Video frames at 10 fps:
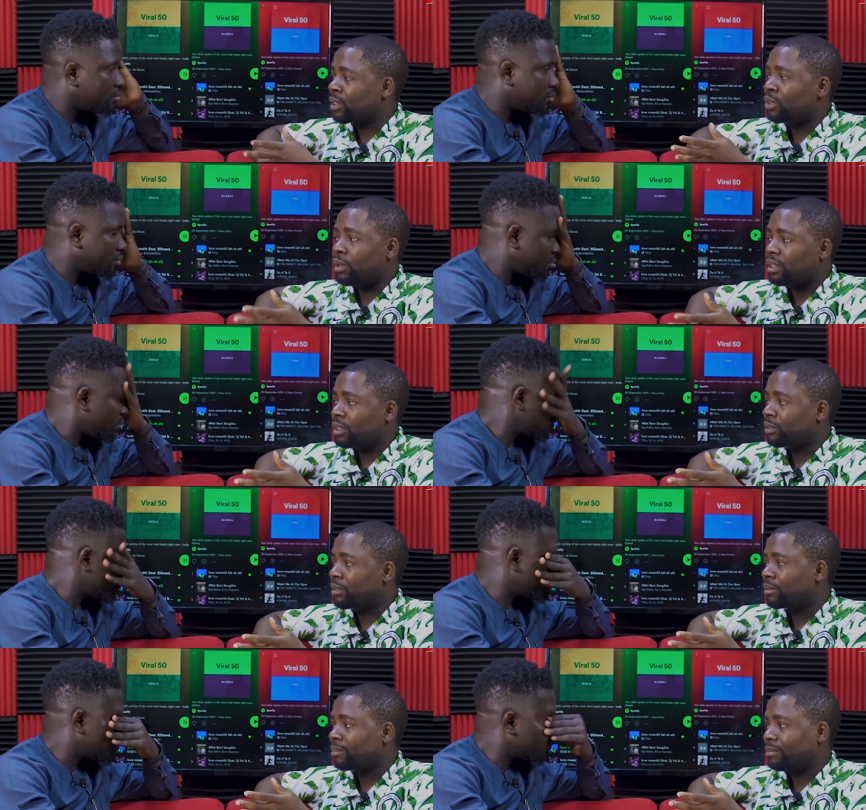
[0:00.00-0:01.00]
Speaker 1: is going to achieve.
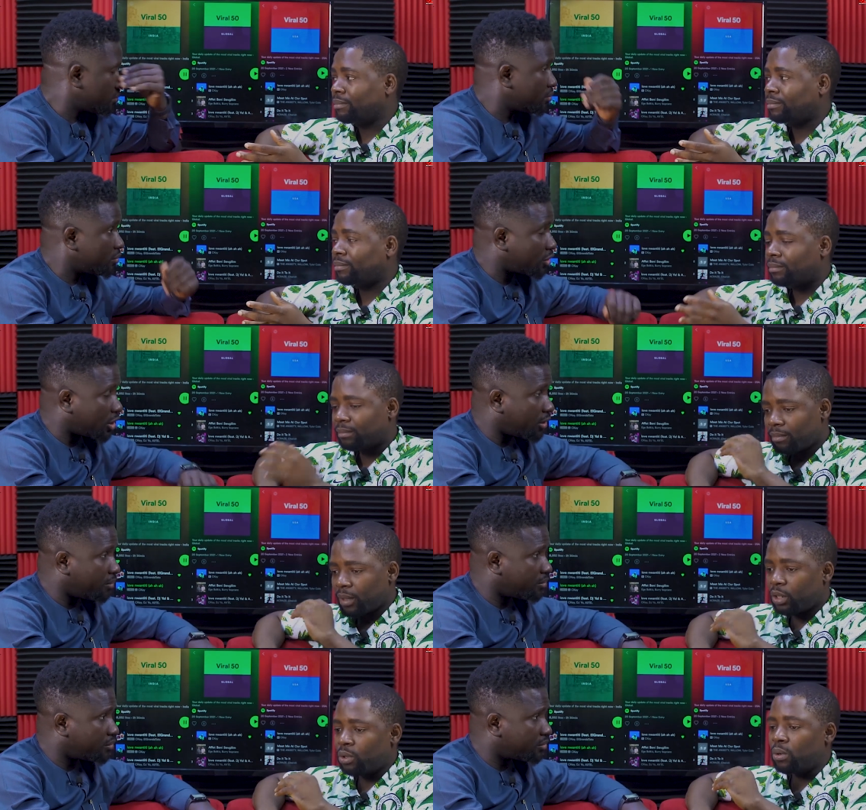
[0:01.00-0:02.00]
Okay.
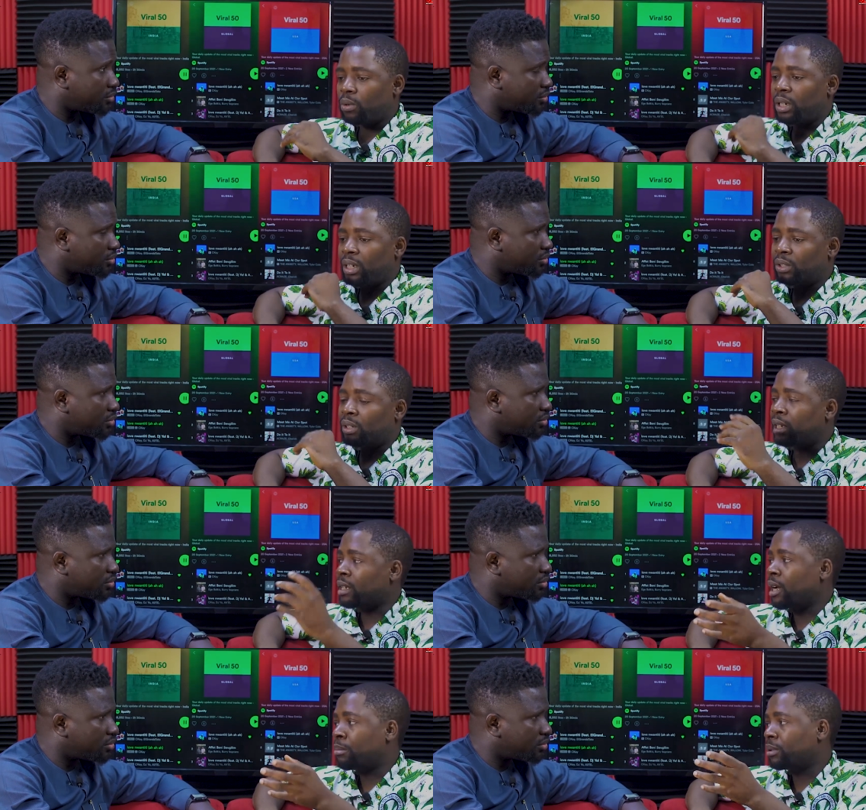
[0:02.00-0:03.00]
So he needs to let
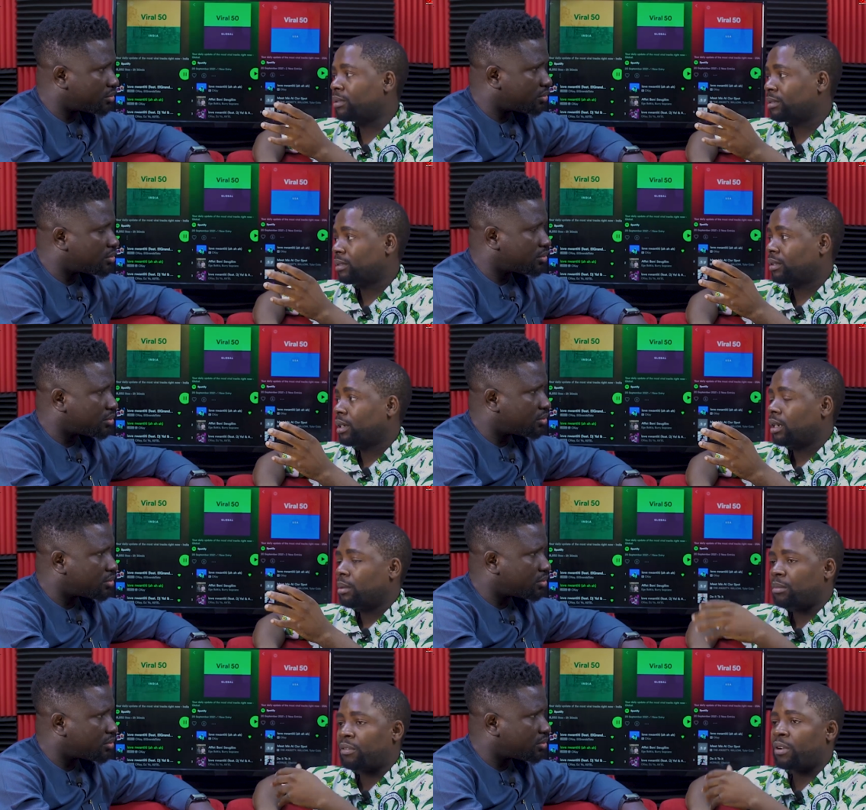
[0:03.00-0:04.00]
that happen
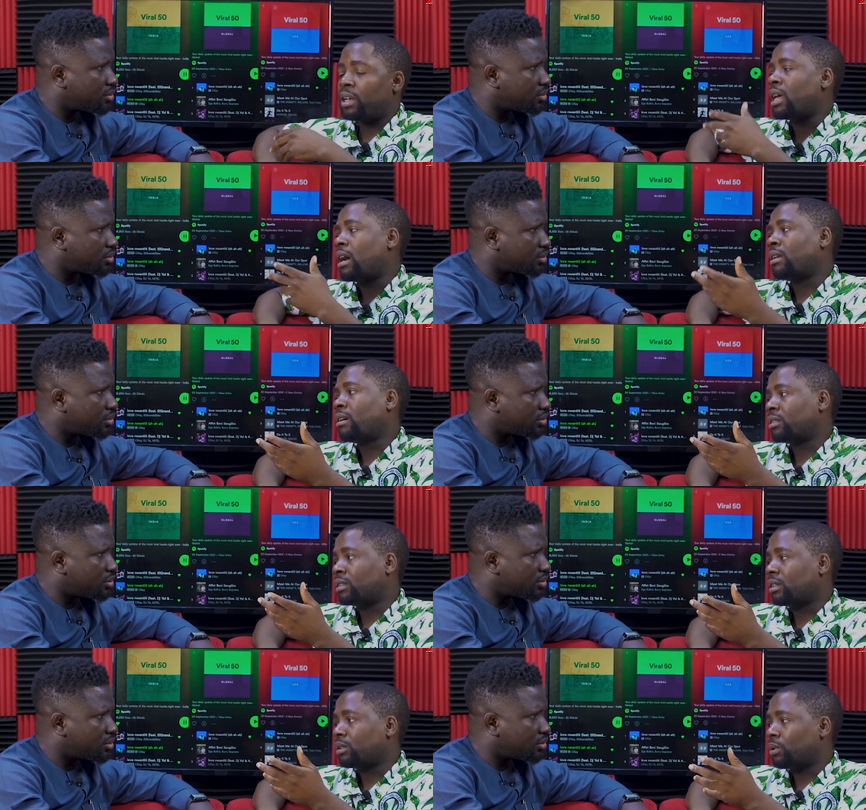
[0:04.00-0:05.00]
before he now
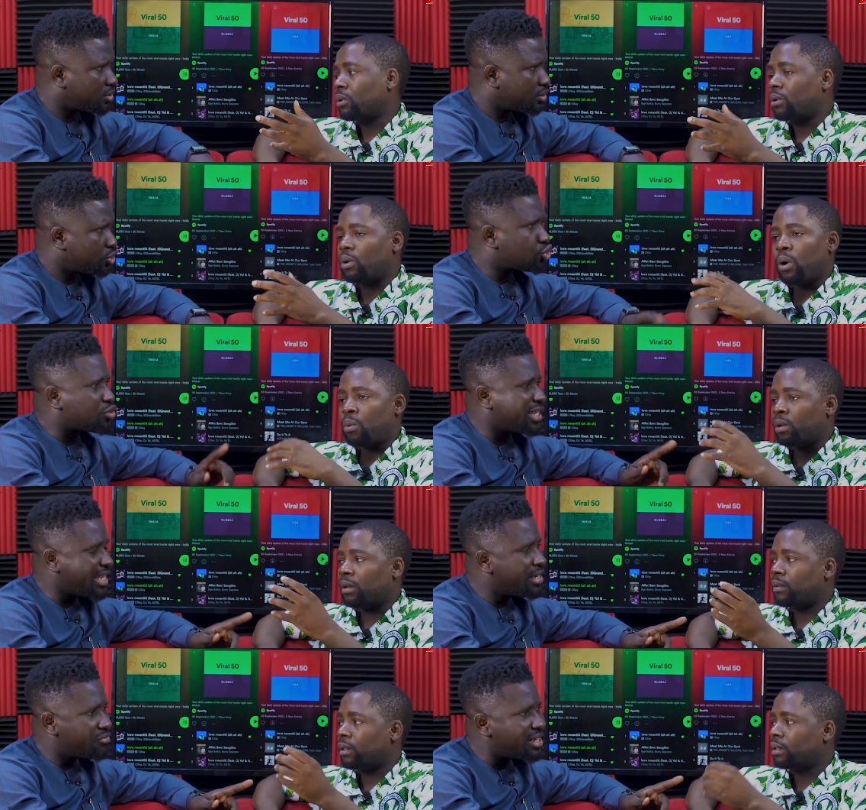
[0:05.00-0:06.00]
announces a tour. Should
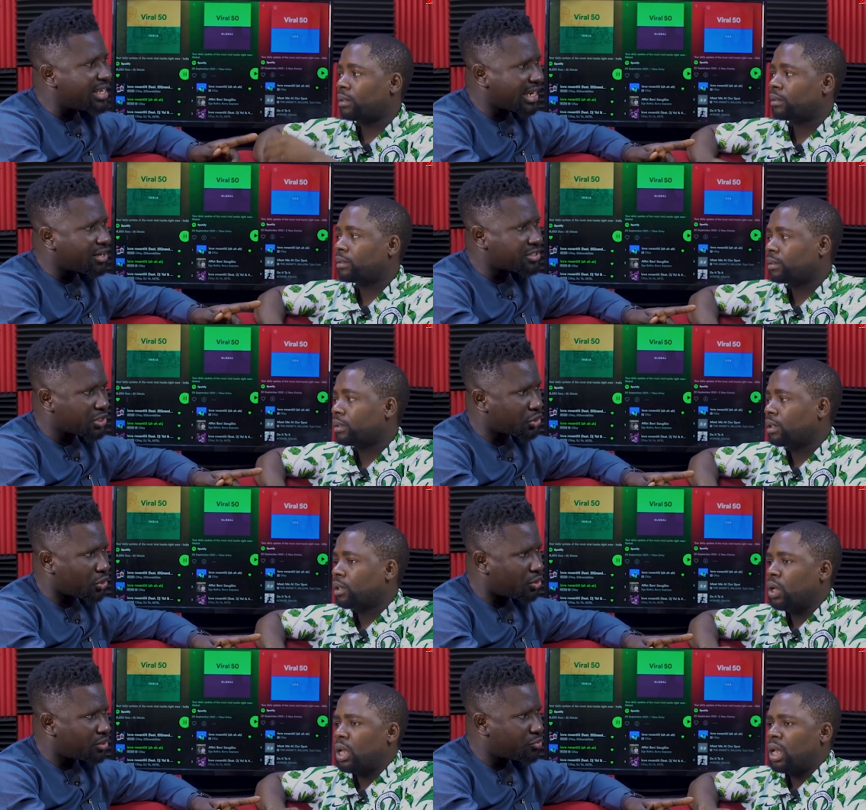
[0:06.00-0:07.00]
he
Speaker 2: really announce a
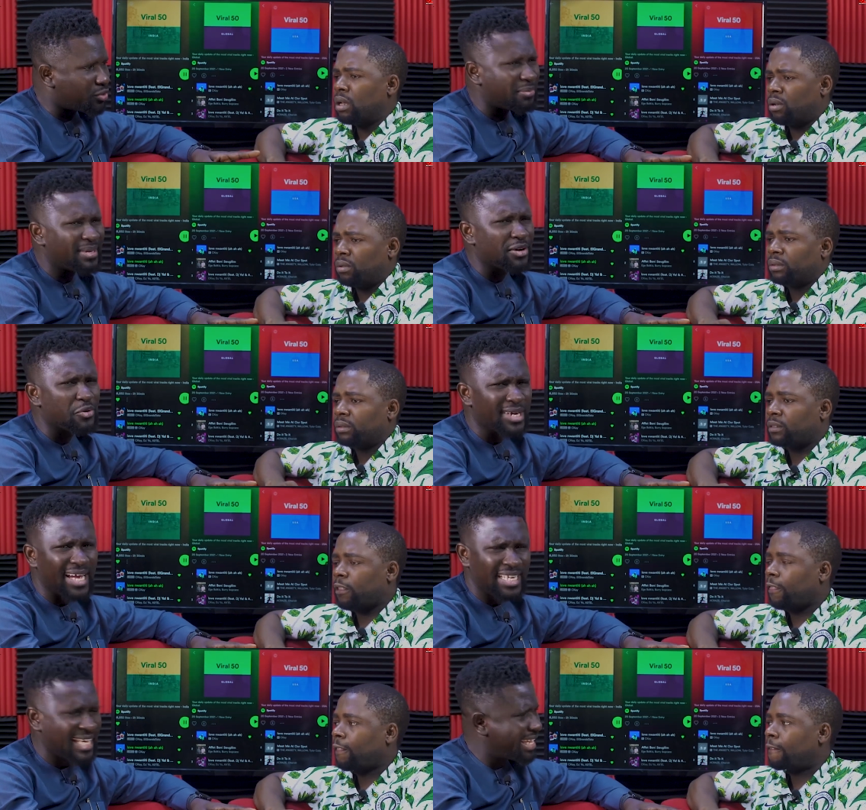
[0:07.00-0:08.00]
tour? Would it be a good
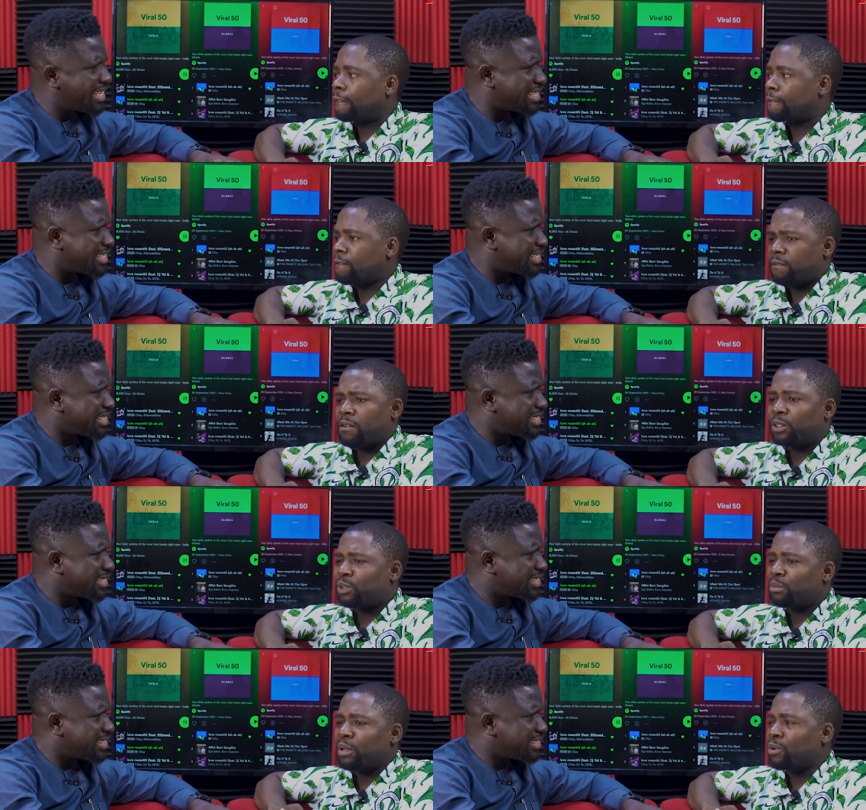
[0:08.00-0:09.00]
idea?
Speaker 1: Of course,
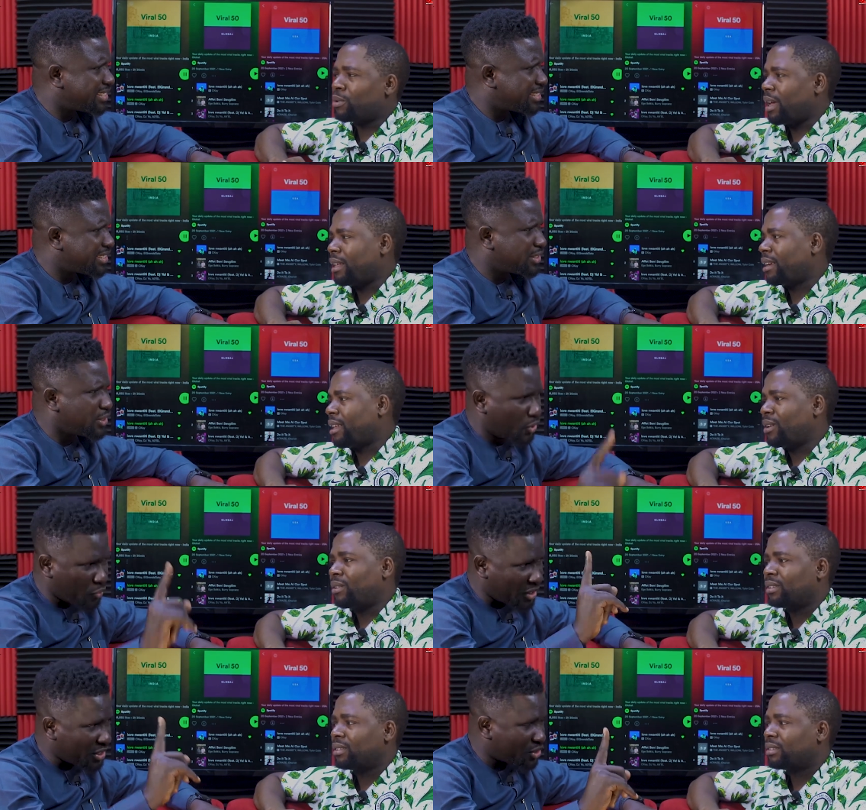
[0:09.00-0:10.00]
it would be a good idea now.
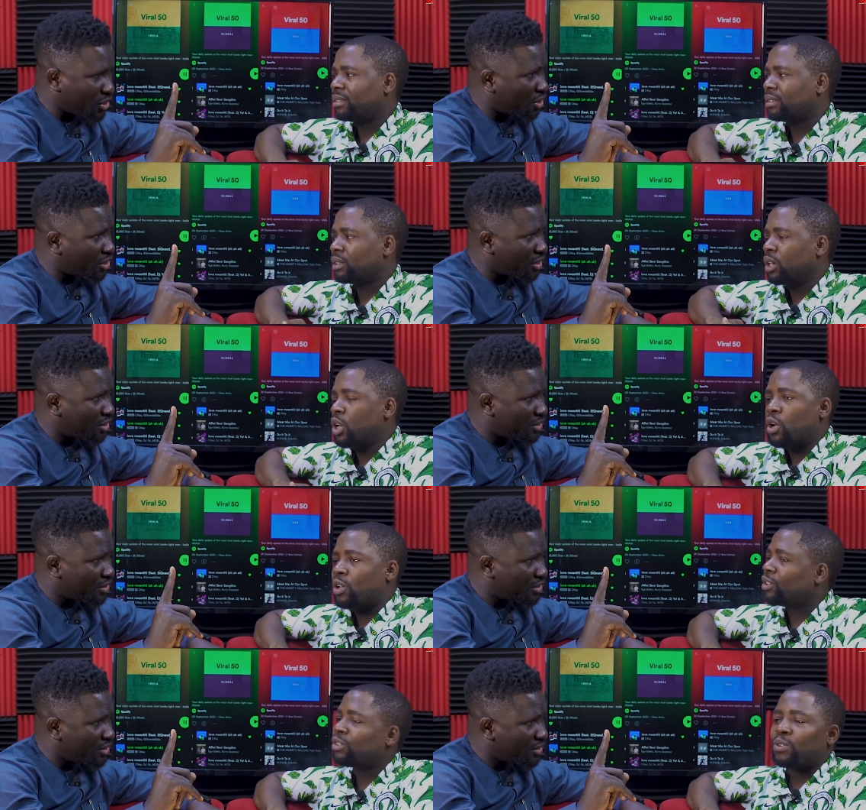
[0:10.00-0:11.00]
With a song?
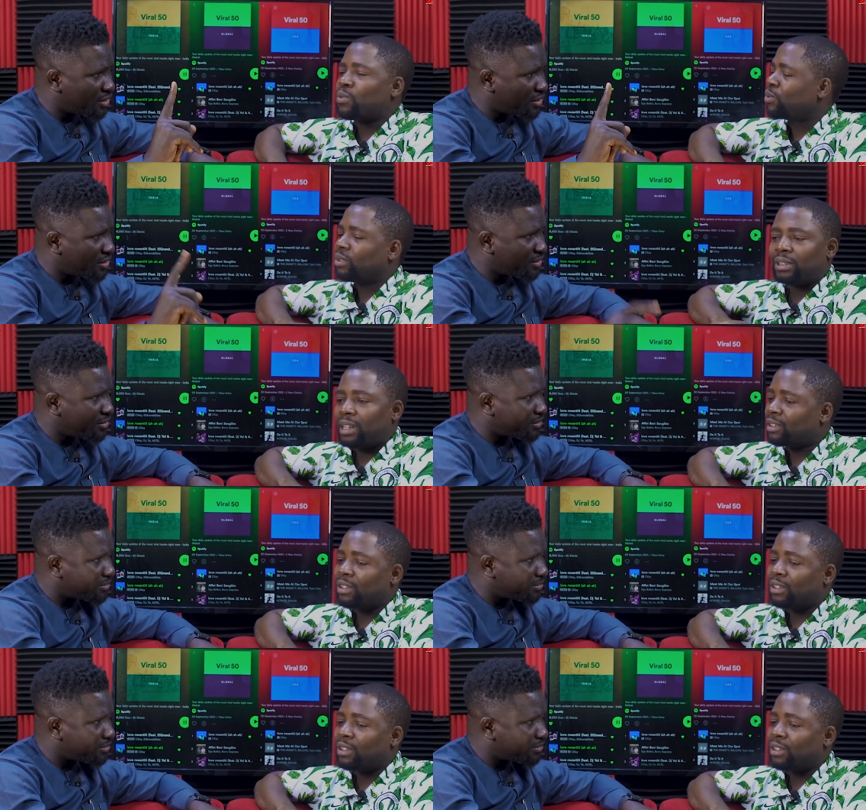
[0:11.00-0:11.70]
no let's